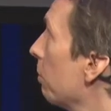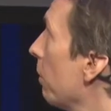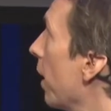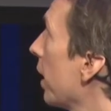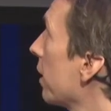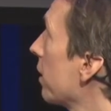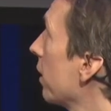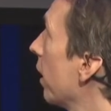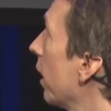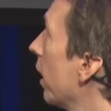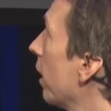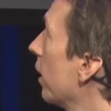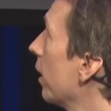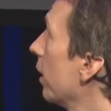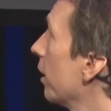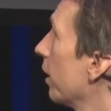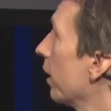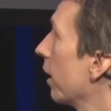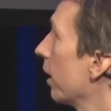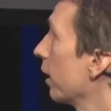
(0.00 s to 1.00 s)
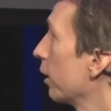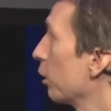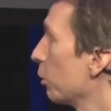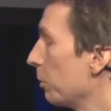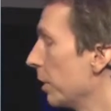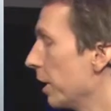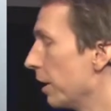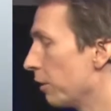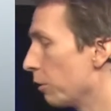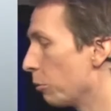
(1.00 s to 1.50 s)
back to that in a little
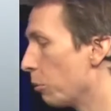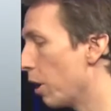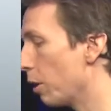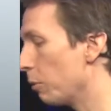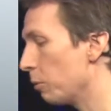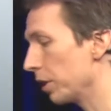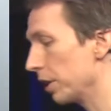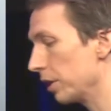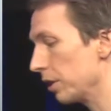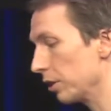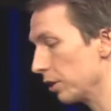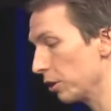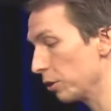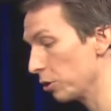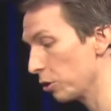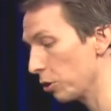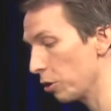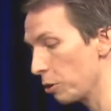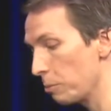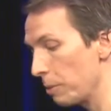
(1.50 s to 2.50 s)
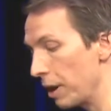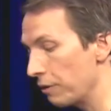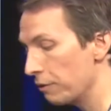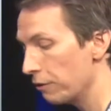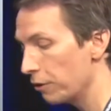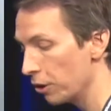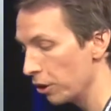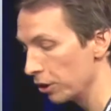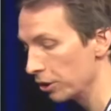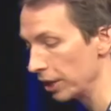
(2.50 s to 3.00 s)
bit. What I wanted to talk about
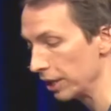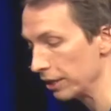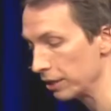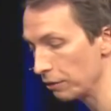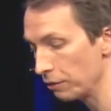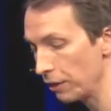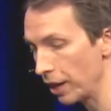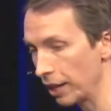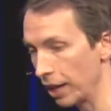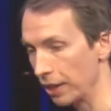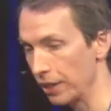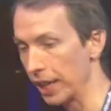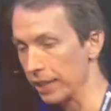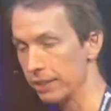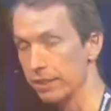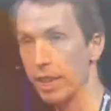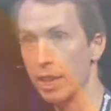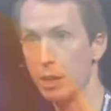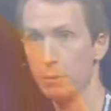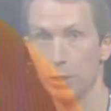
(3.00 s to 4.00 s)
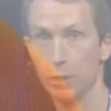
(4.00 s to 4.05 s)
first is the fact that that same